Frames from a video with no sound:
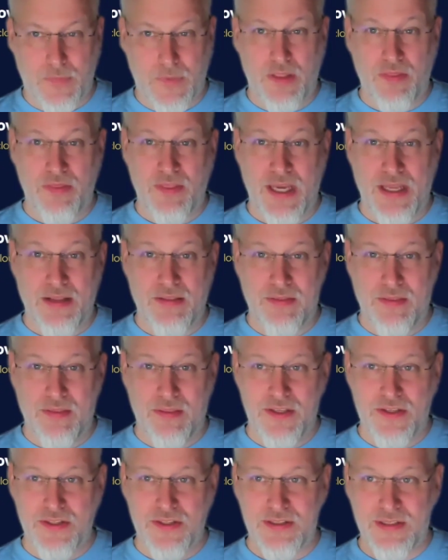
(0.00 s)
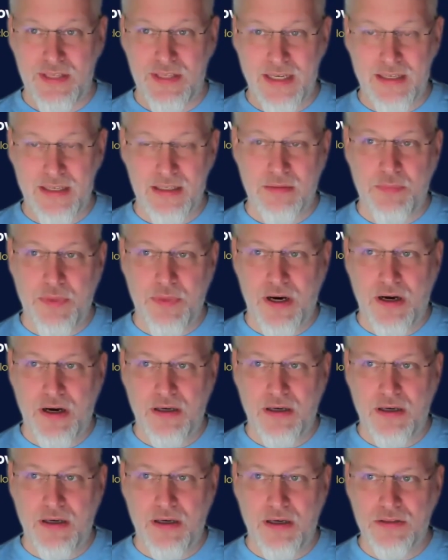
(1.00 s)
Then the second
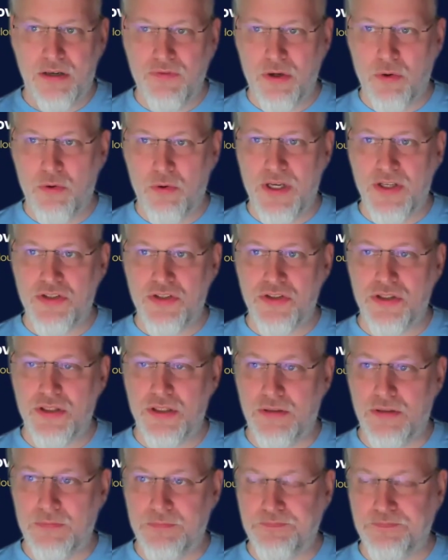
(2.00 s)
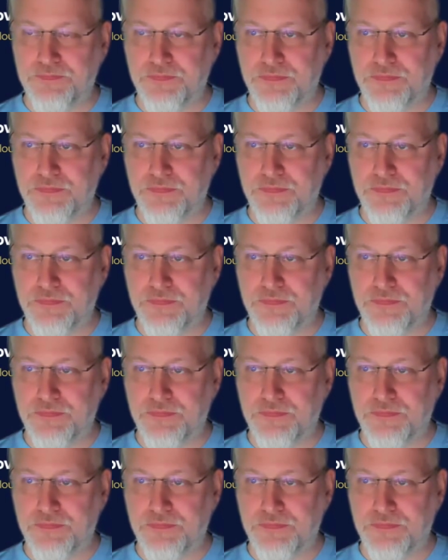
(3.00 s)
part of your question,